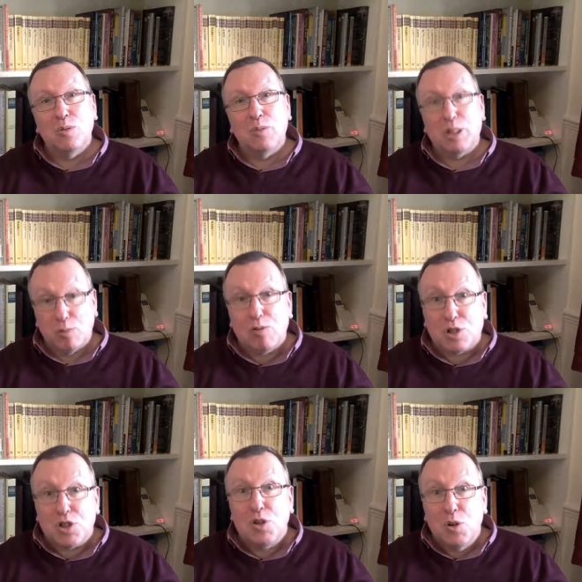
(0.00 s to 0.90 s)
which will
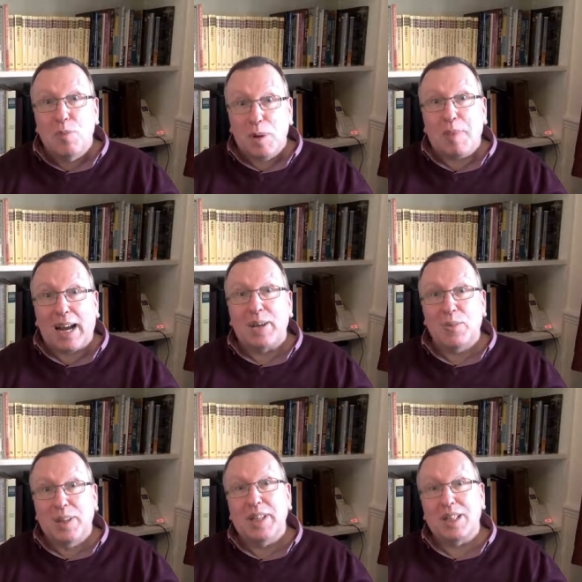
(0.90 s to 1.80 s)
soon be back
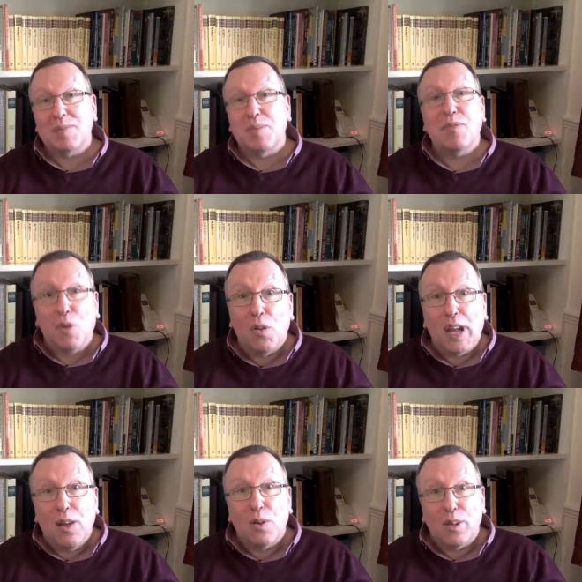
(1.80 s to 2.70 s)
with us, before
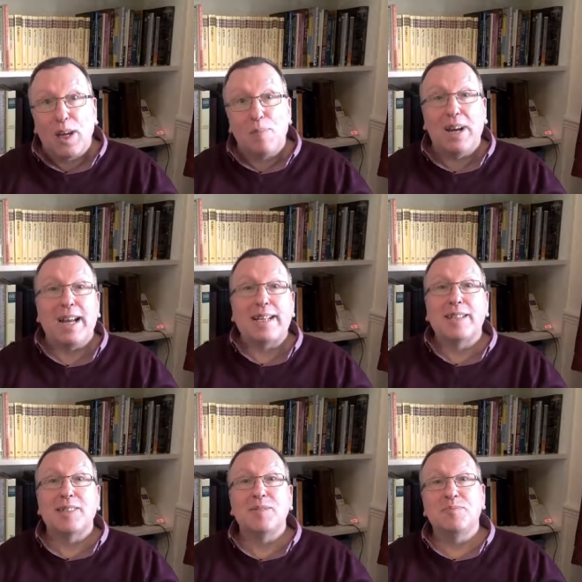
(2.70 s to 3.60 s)
they all come
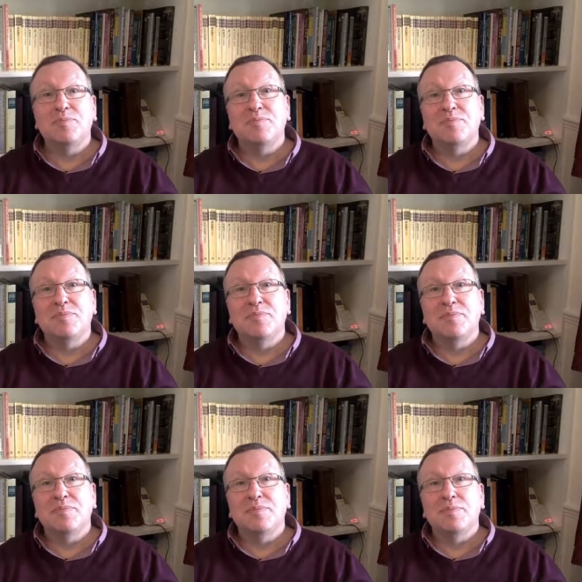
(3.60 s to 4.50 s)
back.
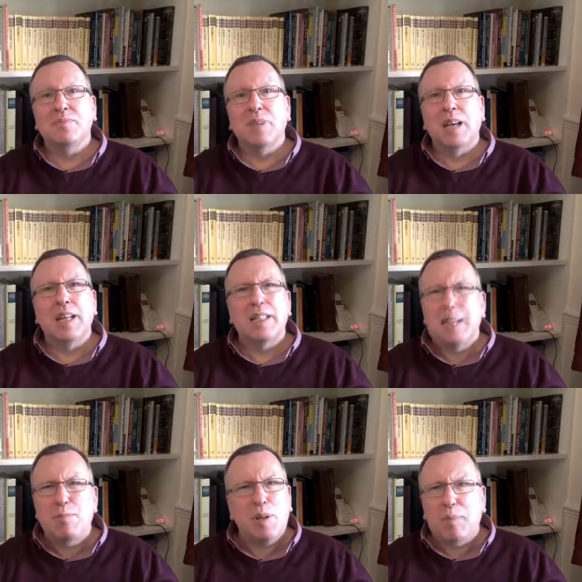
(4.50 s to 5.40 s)
And a
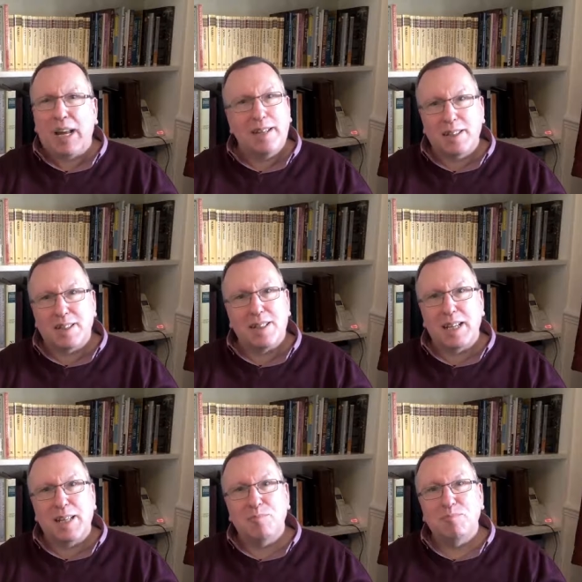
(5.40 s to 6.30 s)
deep dependency.